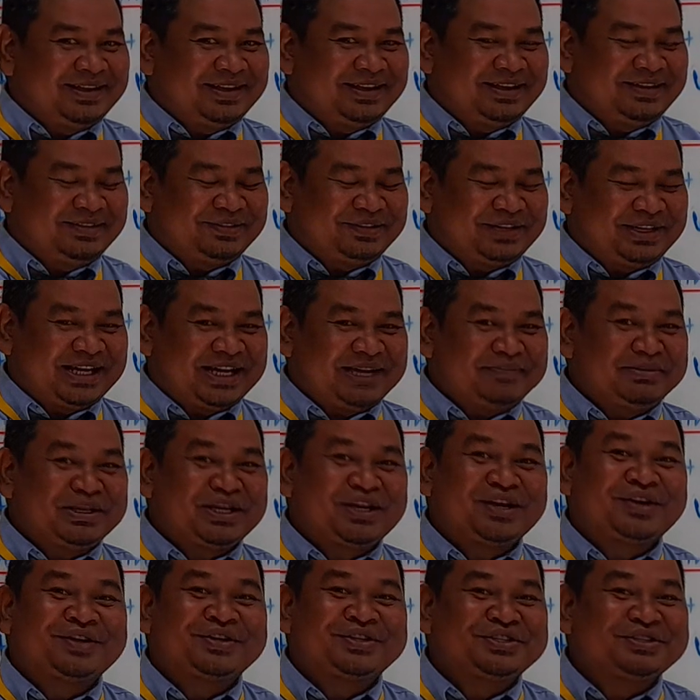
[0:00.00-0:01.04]
Okay,
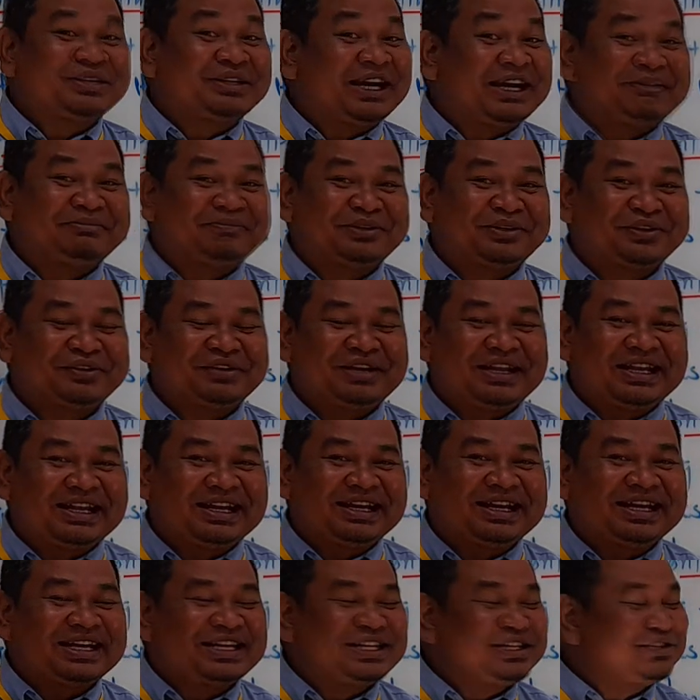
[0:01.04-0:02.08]
because you have already
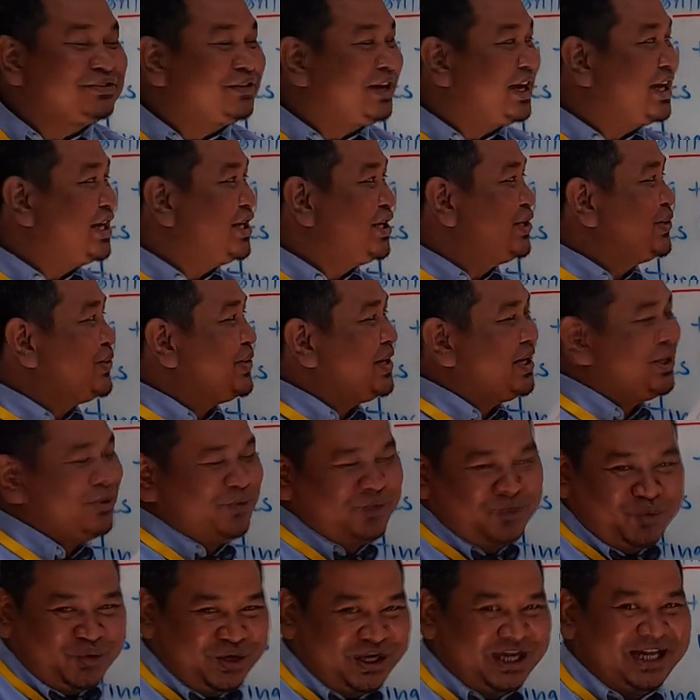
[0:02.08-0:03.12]
learned, you can do it
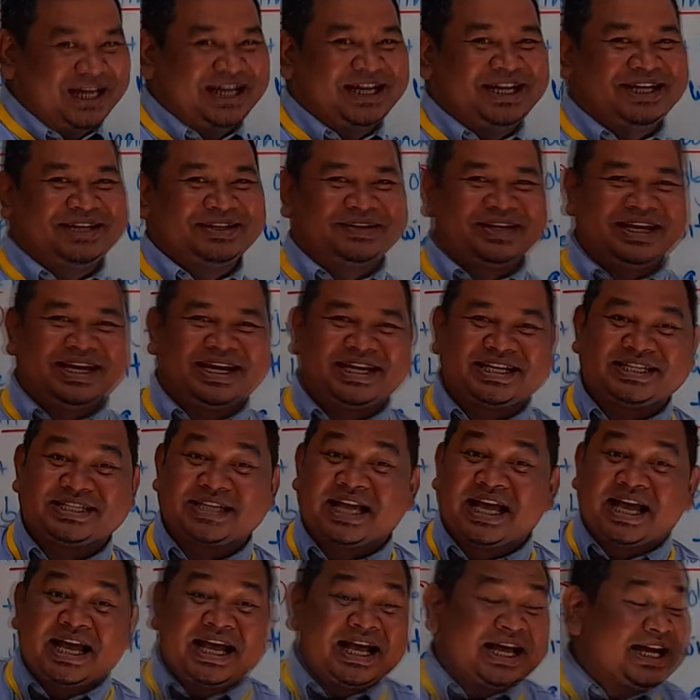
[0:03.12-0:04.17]
well. Okay?
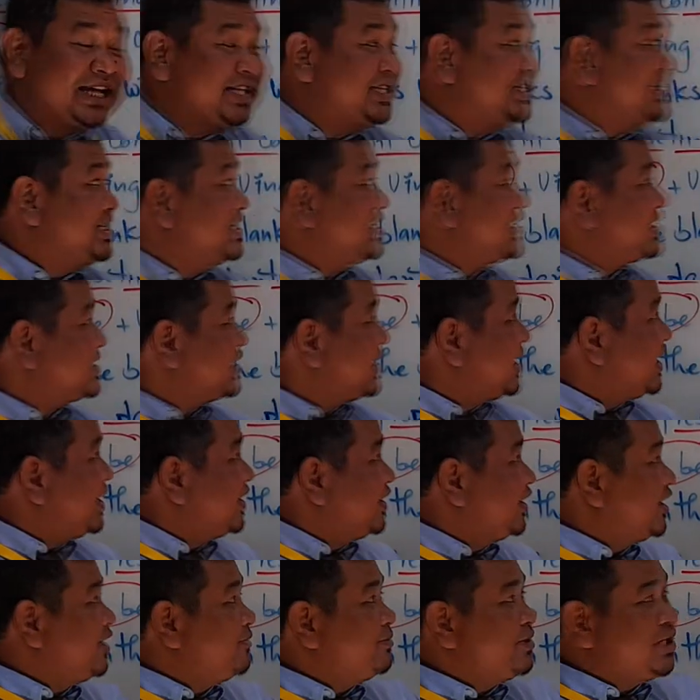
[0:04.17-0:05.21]
I just
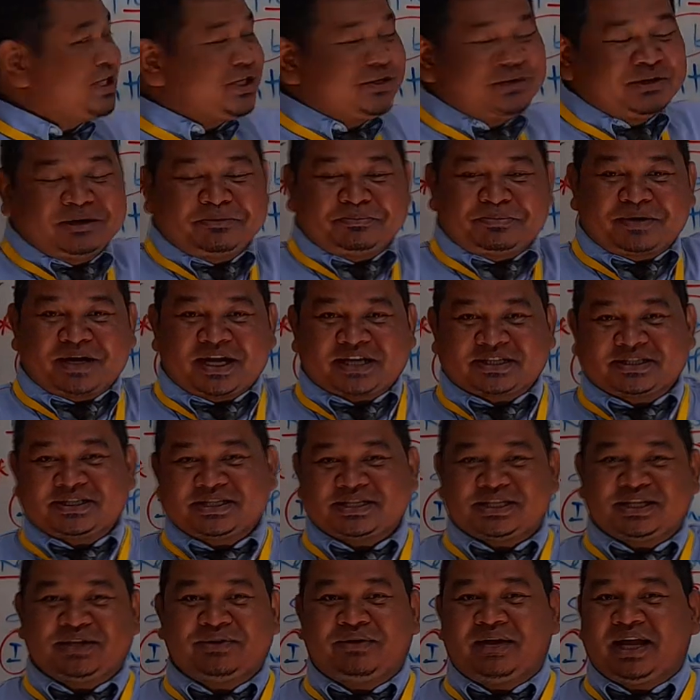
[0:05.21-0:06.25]
review and
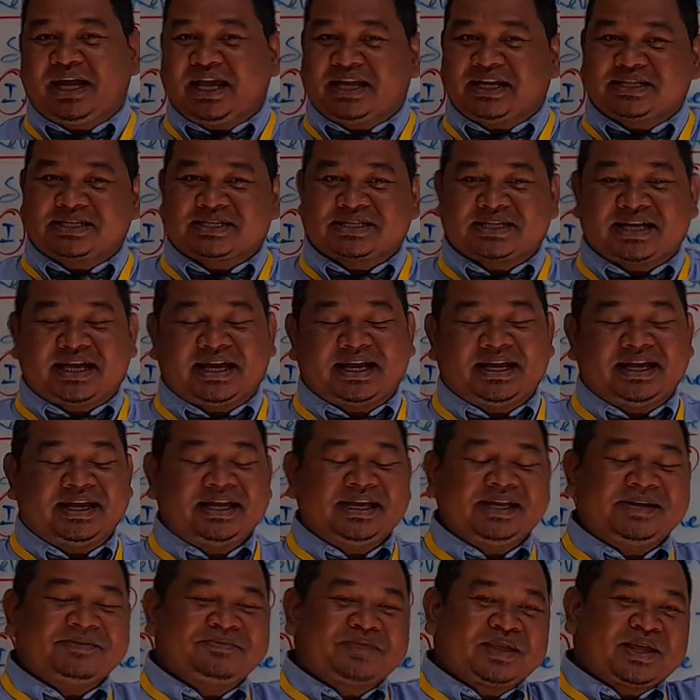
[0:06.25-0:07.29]
practice doing
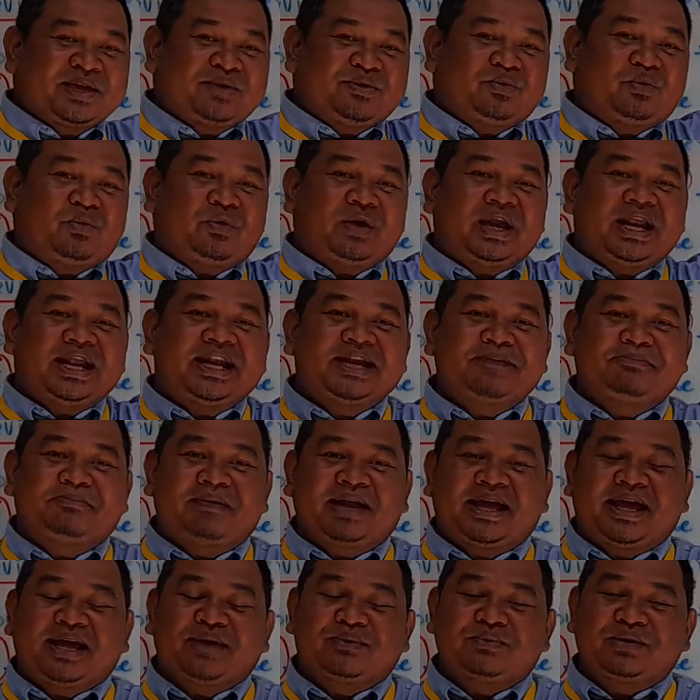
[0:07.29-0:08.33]
exercise. Fill in the
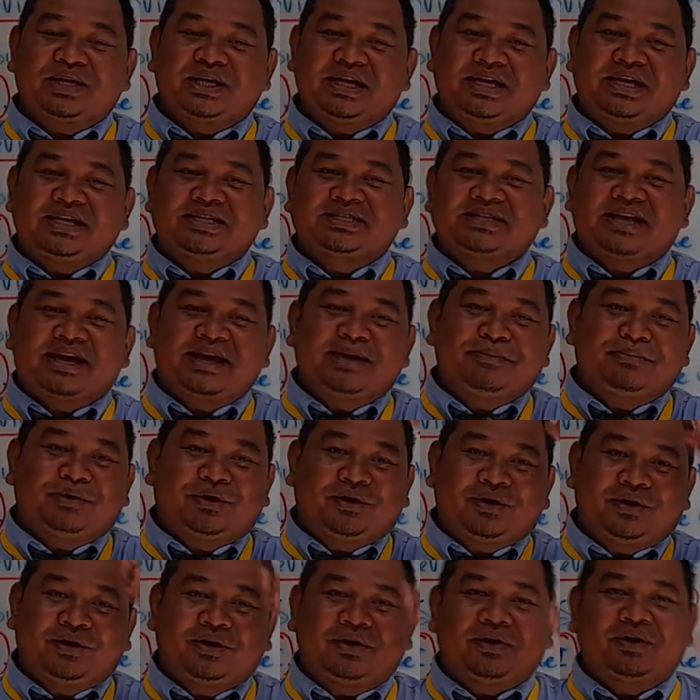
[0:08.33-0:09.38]
blank with is, am,
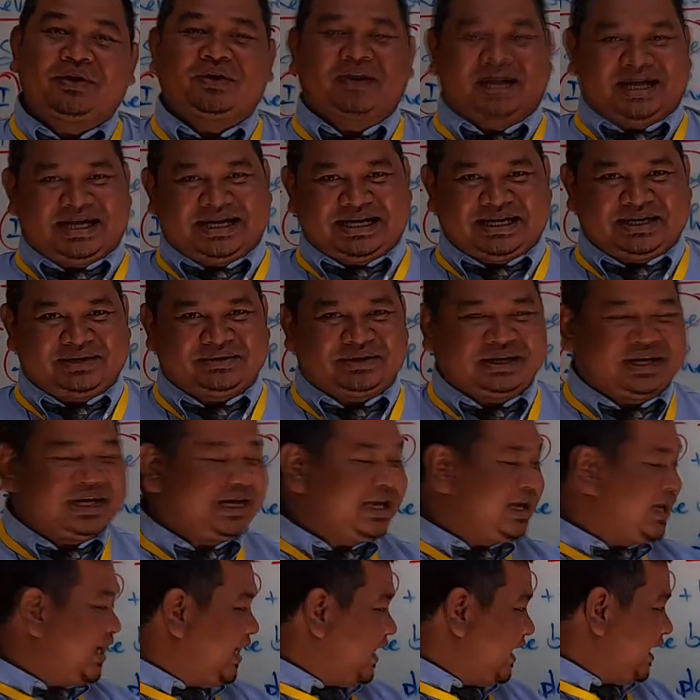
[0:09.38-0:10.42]
or are.
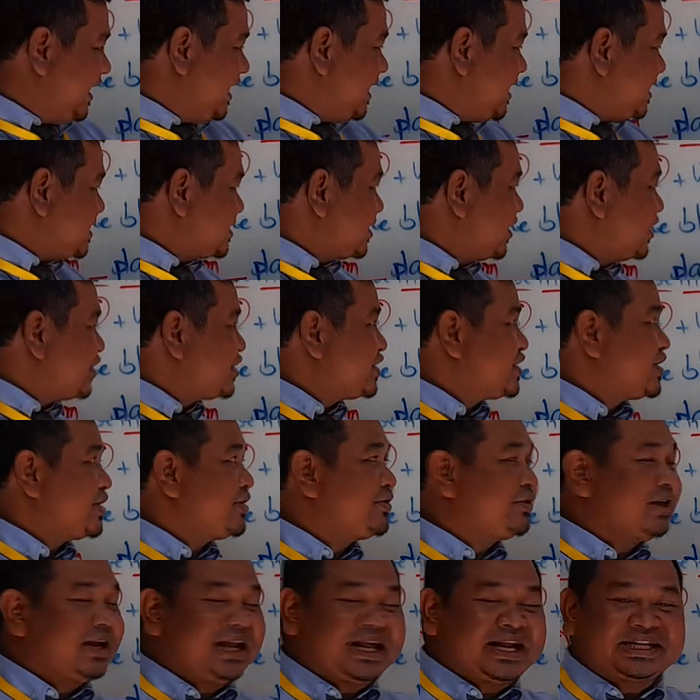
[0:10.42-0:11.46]
Okay? And this
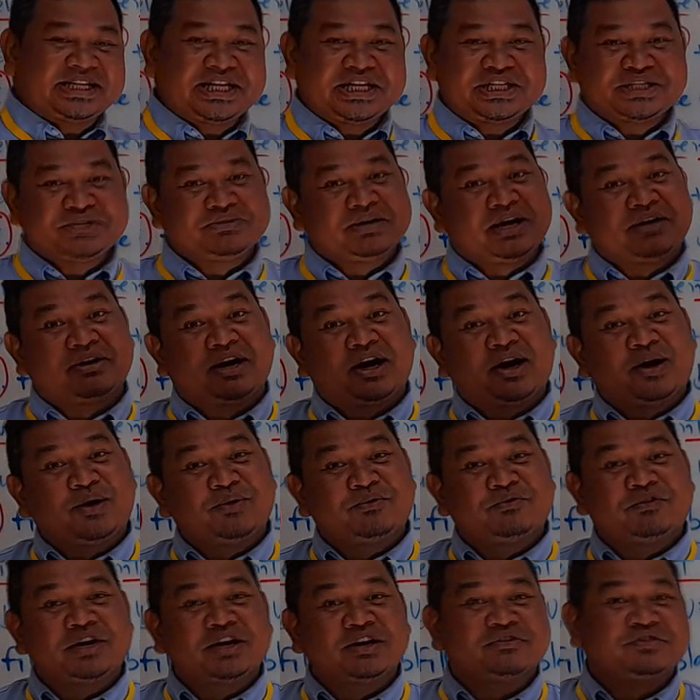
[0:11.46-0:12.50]
also related to our
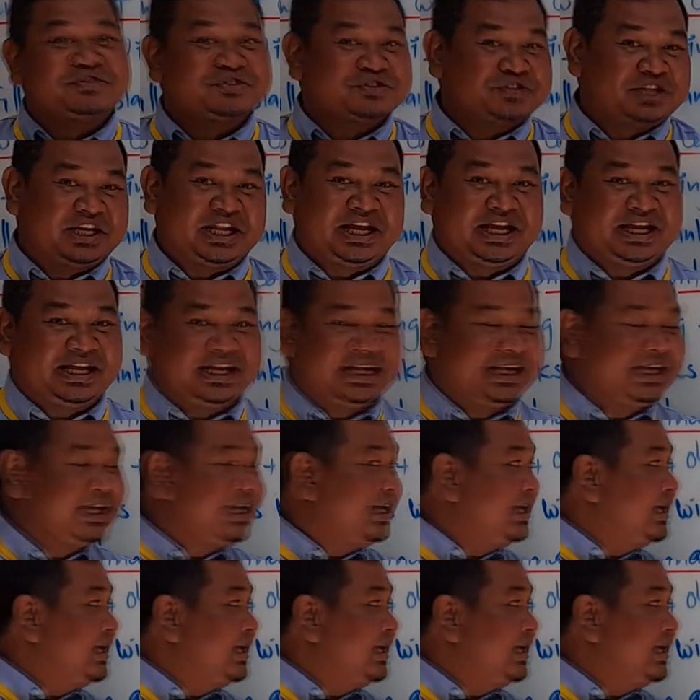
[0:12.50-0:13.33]
homework for today.